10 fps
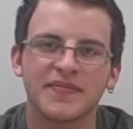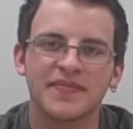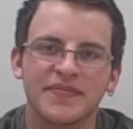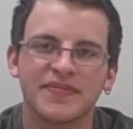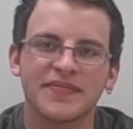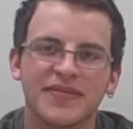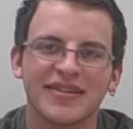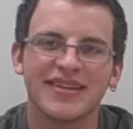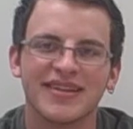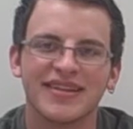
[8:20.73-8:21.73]
interview,
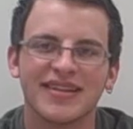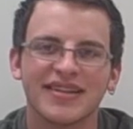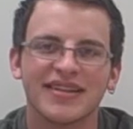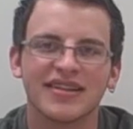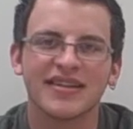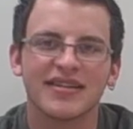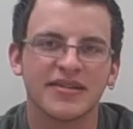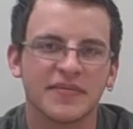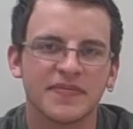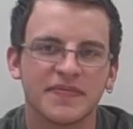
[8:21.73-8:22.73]
and
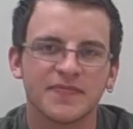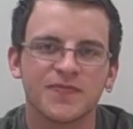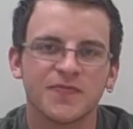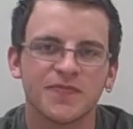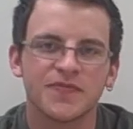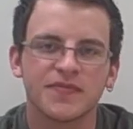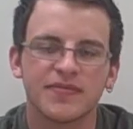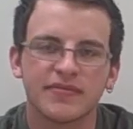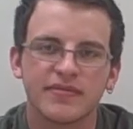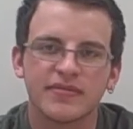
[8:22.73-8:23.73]
I
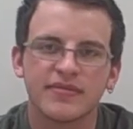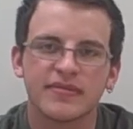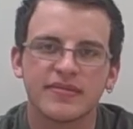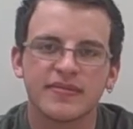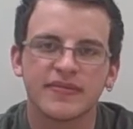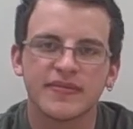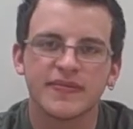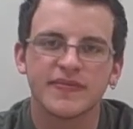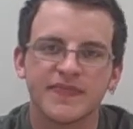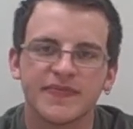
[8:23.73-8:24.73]
will
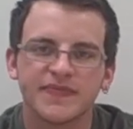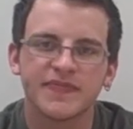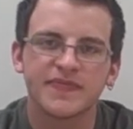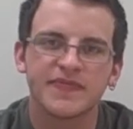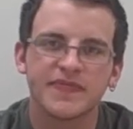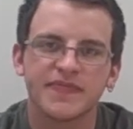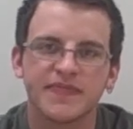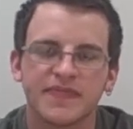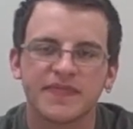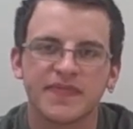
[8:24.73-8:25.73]

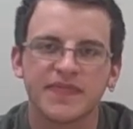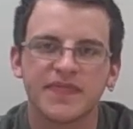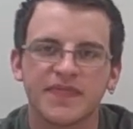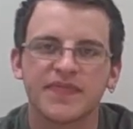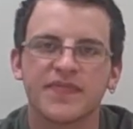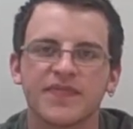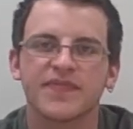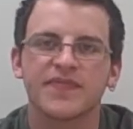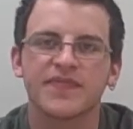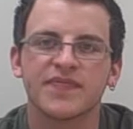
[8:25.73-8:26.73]
give you the
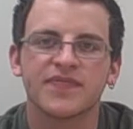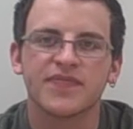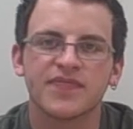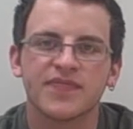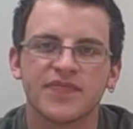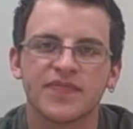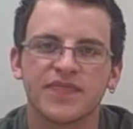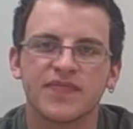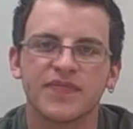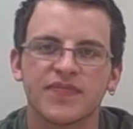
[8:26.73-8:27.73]
signature
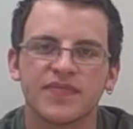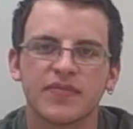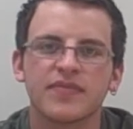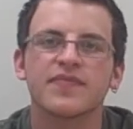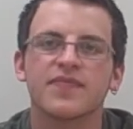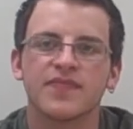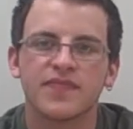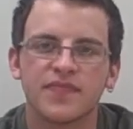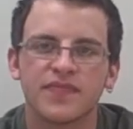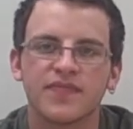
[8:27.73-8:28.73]
form.
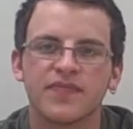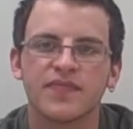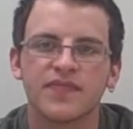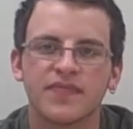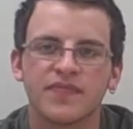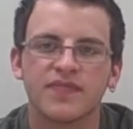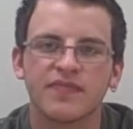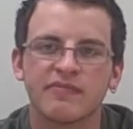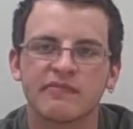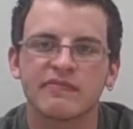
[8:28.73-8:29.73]
Just as you say
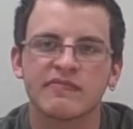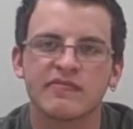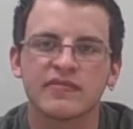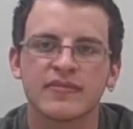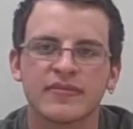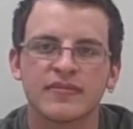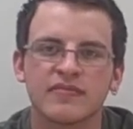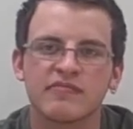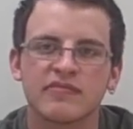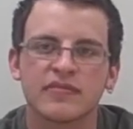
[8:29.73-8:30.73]
you will sign that
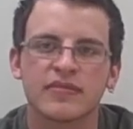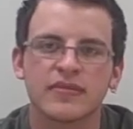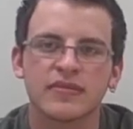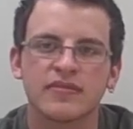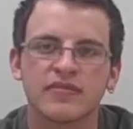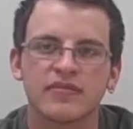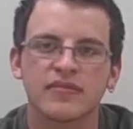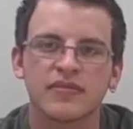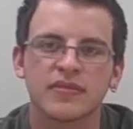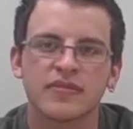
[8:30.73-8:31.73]
after the
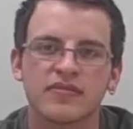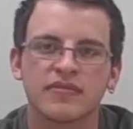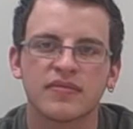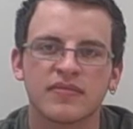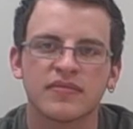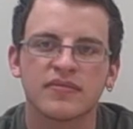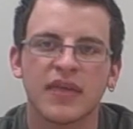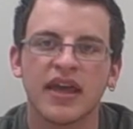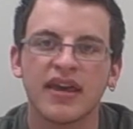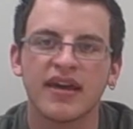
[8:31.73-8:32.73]
interview, right?
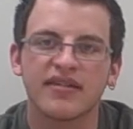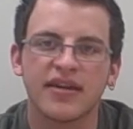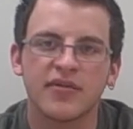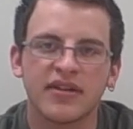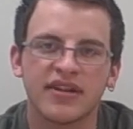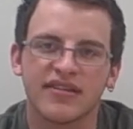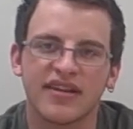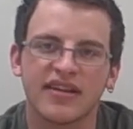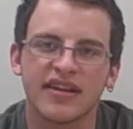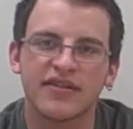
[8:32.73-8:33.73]
Yes, I will
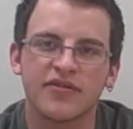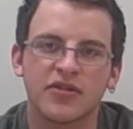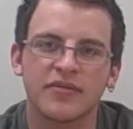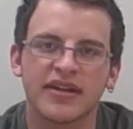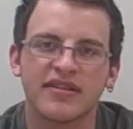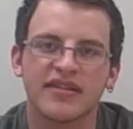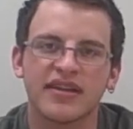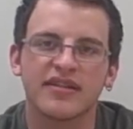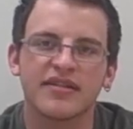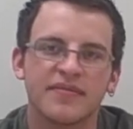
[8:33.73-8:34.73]
sign the informed consent.
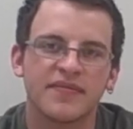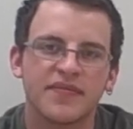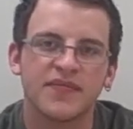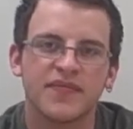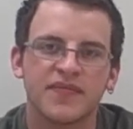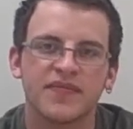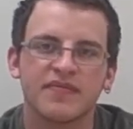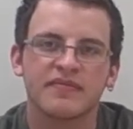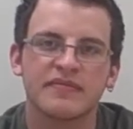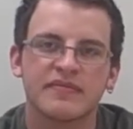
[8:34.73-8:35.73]
Okay.
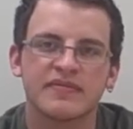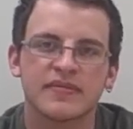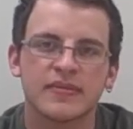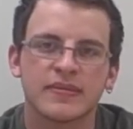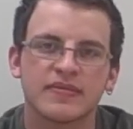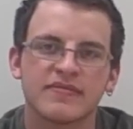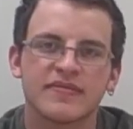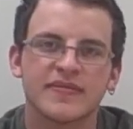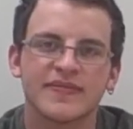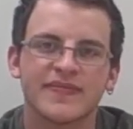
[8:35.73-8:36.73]
So thank you, Bellows. I
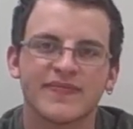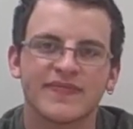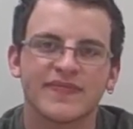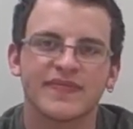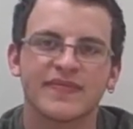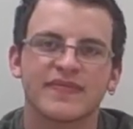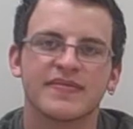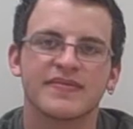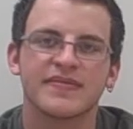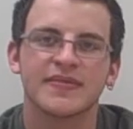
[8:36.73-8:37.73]
appreciate this.
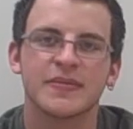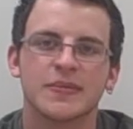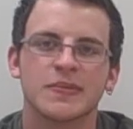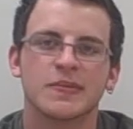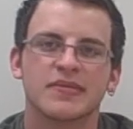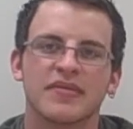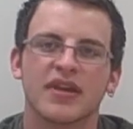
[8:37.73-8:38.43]
Thank you so much.